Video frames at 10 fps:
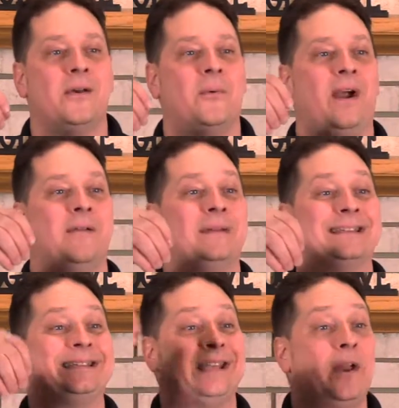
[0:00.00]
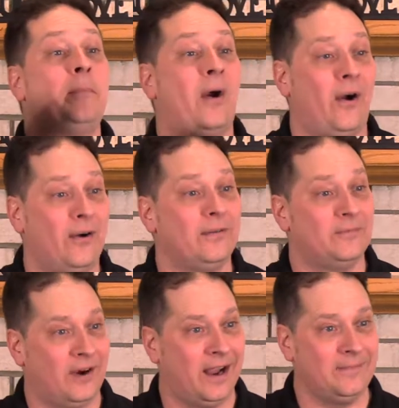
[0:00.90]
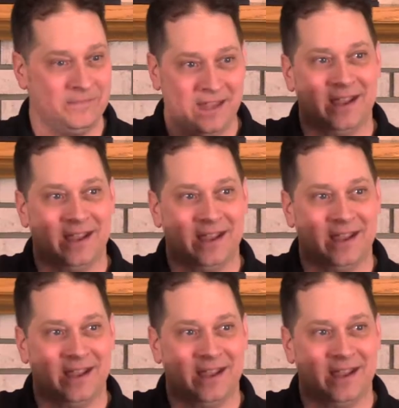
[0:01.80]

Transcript: where I've been set apart, right?